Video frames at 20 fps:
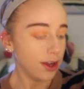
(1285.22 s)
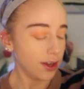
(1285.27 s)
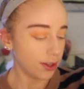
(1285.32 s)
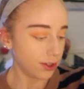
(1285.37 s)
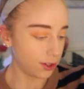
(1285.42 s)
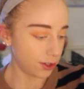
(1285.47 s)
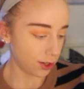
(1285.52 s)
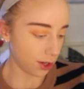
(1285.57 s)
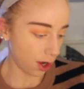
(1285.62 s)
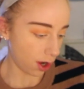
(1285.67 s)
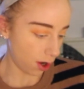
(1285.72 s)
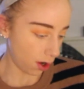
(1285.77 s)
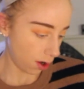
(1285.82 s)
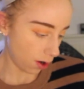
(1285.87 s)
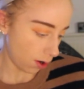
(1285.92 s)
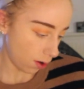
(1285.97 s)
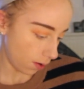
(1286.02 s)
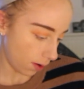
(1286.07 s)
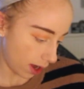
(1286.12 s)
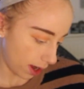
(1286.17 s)

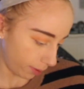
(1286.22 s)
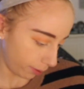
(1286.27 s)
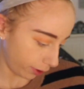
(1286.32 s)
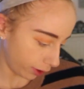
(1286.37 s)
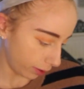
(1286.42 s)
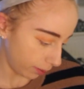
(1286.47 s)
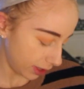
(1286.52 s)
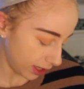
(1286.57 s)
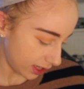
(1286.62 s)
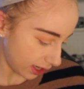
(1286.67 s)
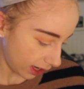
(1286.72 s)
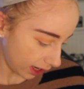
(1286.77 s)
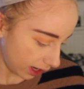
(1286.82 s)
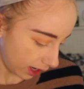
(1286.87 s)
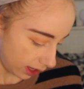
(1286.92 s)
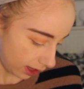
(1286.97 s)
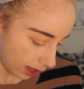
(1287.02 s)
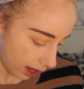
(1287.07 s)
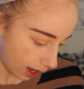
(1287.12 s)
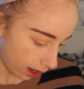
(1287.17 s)
So I'm going to be
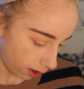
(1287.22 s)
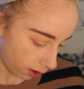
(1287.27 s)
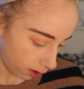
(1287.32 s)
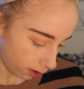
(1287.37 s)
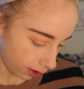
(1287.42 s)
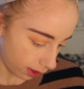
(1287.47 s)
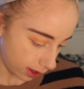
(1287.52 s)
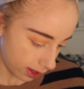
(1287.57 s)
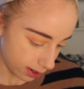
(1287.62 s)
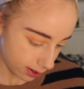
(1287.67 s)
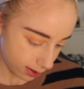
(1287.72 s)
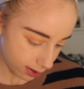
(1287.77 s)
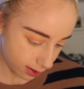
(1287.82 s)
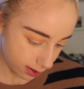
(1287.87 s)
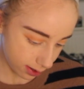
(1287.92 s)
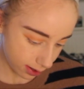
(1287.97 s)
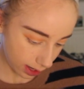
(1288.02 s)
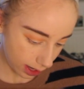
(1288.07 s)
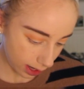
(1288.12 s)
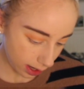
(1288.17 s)
taking that on this
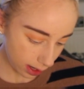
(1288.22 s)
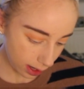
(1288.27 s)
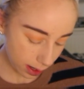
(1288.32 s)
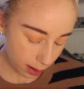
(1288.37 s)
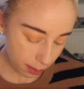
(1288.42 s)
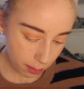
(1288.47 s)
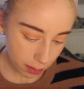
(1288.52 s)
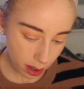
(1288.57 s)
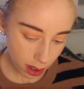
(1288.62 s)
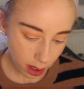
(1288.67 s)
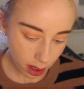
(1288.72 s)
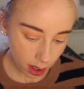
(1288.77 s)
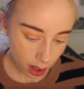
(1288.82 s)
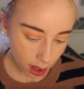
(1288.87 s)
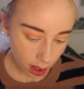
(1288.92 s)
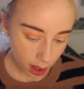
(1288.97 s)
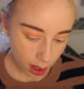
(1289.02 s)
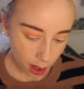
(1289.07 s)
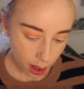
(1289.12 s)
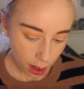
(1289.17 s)
same
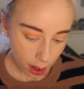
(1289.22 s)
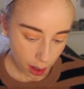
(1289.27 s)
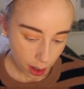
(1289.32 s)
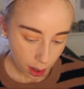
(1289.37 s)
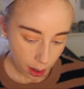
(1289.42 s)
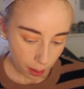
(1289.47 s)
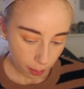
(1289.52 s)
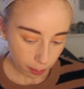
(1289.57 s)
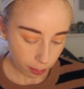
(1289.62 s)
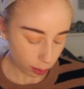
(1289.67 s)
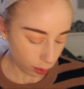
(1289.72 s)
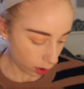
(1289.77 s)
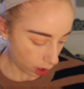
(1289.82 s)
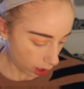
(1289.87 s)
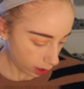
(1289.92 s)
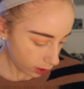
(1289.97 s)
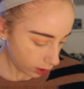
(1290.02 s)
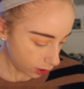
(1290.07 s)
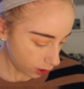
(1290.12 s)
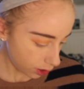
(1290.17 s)

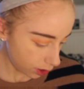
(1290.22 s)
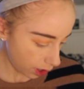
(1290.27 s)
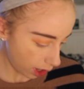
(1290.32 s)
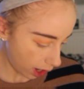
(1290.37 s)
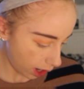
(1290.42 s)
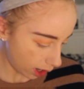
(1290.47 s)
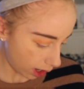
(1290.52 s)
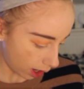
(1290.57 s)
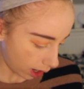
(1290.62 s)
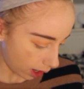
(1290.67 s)
brush, and